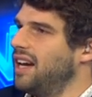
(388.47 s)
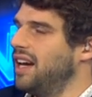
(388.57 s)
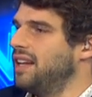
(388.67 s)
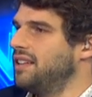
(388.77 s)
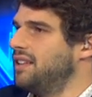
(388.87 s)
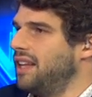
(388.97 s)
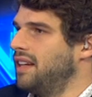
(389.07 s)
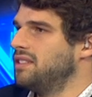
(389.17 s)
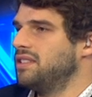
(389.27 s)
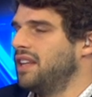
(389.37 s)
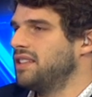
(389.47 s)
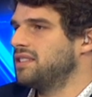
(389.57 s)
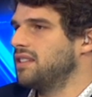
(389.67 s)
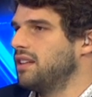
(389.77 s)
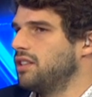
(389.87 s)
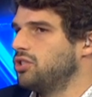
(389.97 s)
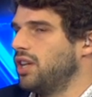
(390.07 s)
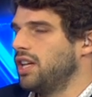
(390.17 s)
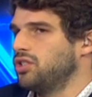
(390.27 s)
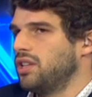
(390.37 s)
and that is still
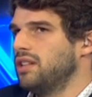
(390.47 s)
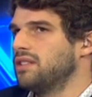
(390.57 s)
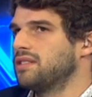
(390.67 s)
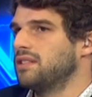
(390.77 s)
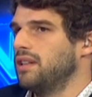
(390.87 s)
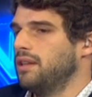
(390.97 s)
unchanged. And it's